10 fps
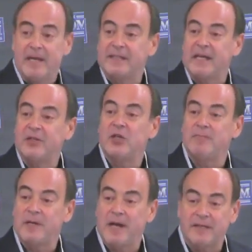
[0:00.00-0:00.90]
Is a
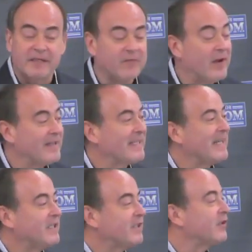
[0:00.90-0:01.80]
GPS device
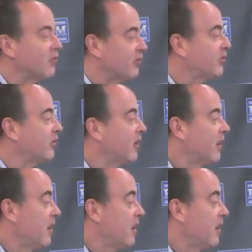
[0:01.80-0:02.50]
a search?